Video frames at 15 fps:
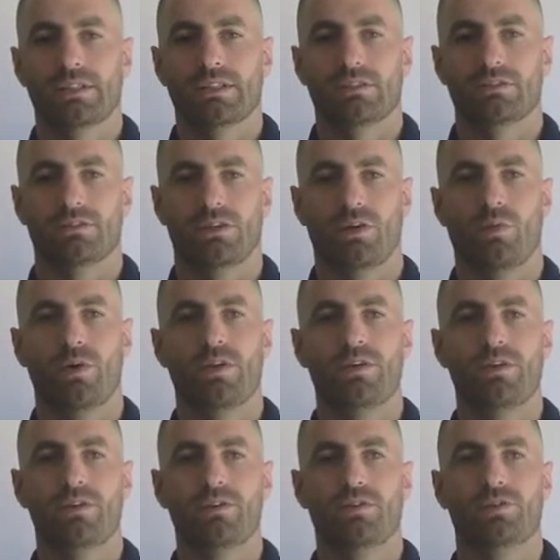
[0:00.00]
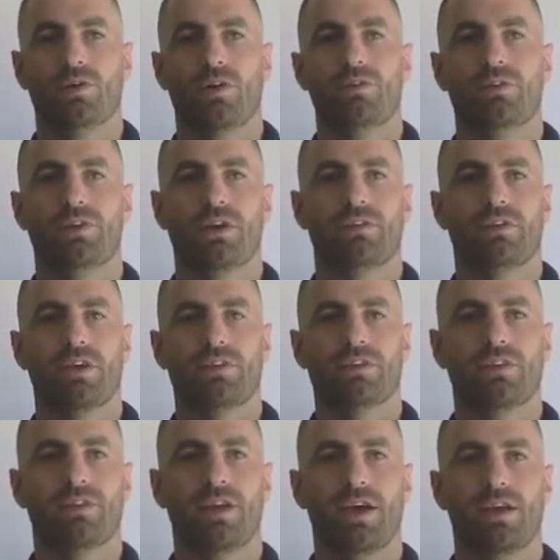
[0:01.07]
So I want to just go over the derivation
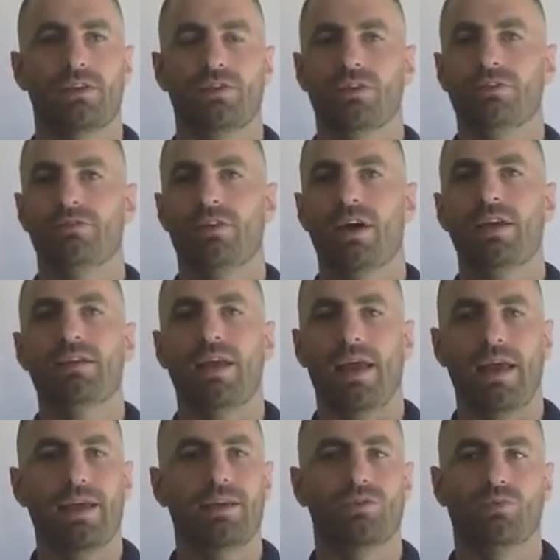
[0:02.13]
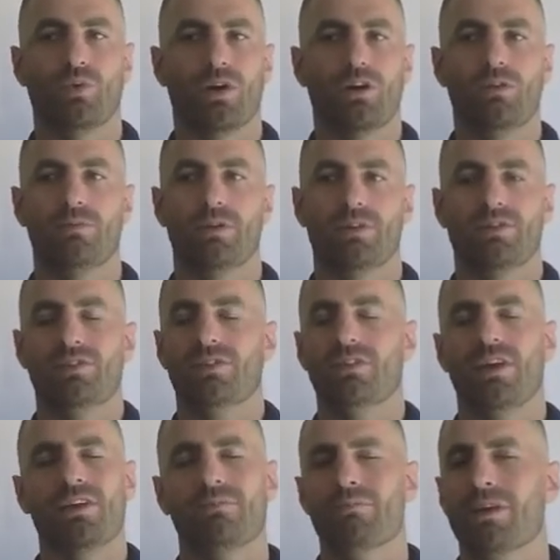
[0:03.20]
of that. You can find A as well, but it's just a
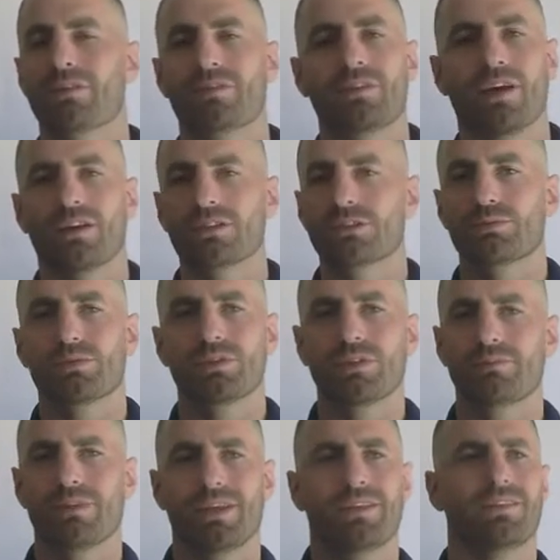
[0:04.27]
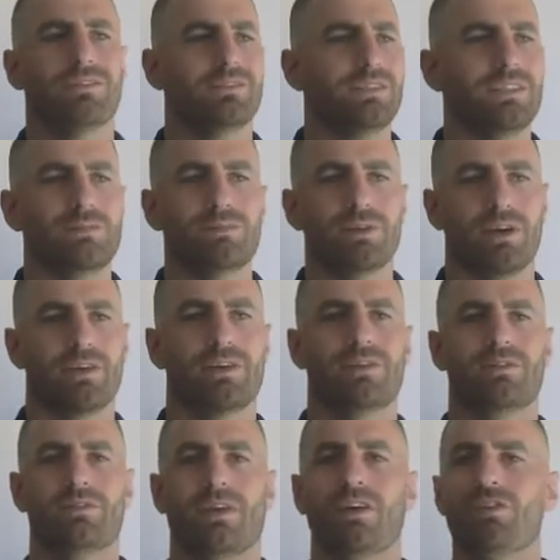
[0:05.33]
lot of messy algebra. I mean, let's be
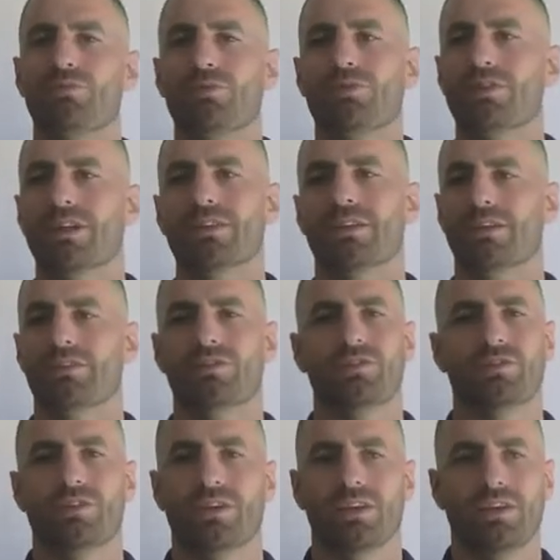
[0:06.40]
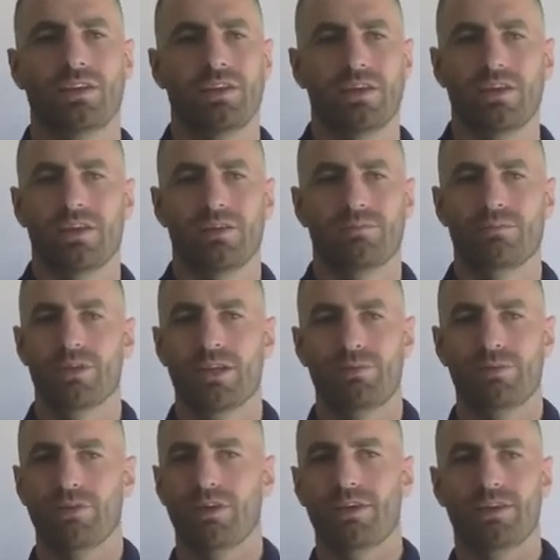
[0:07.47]
honest, algebra is not that interesting.
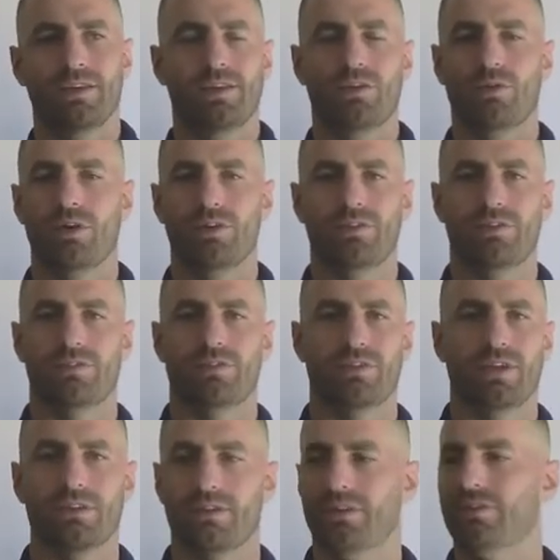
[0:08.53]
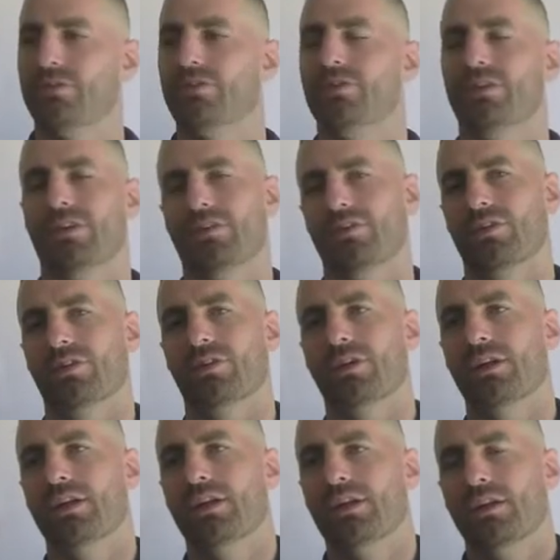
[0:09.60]
Manipulating equations is not that interesting. So
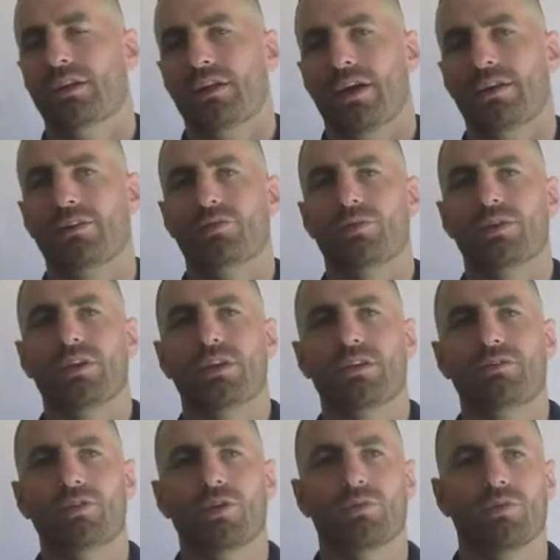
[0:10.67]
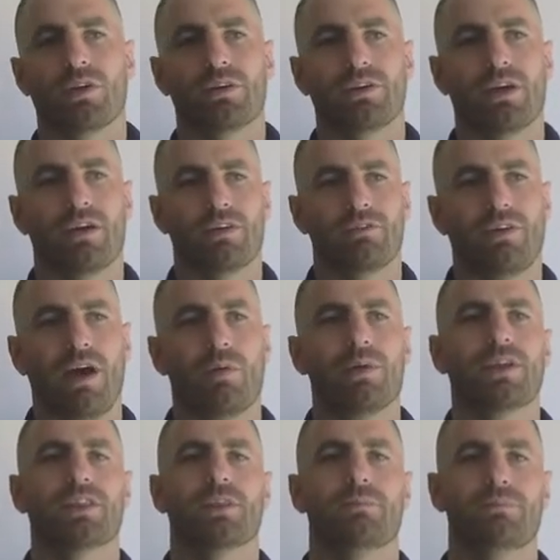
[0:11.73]
I just want to give you a rundown of how we
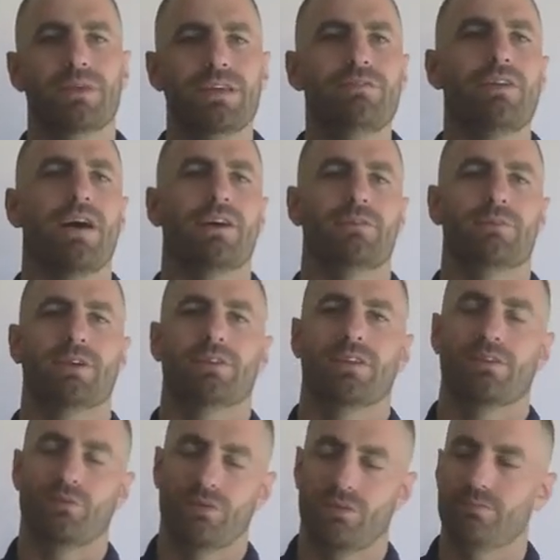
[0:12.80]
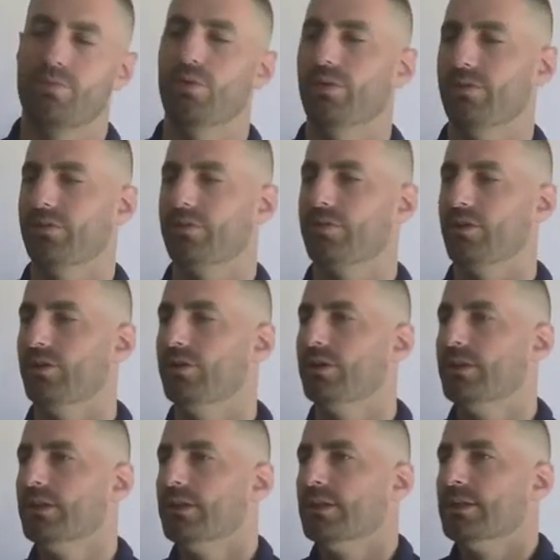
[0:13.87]
get the B value, because that's what's important. So
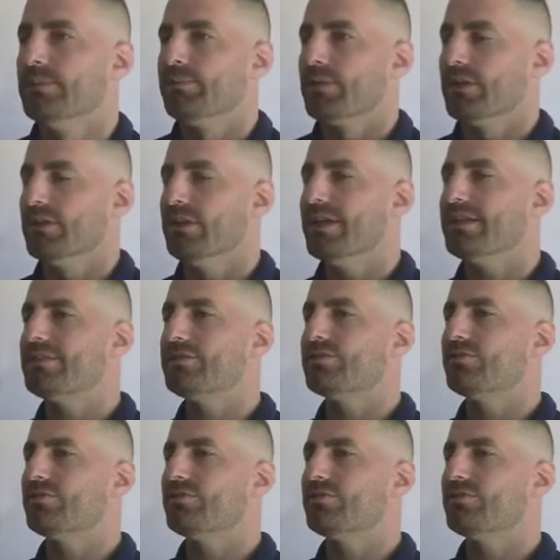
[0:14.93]
let's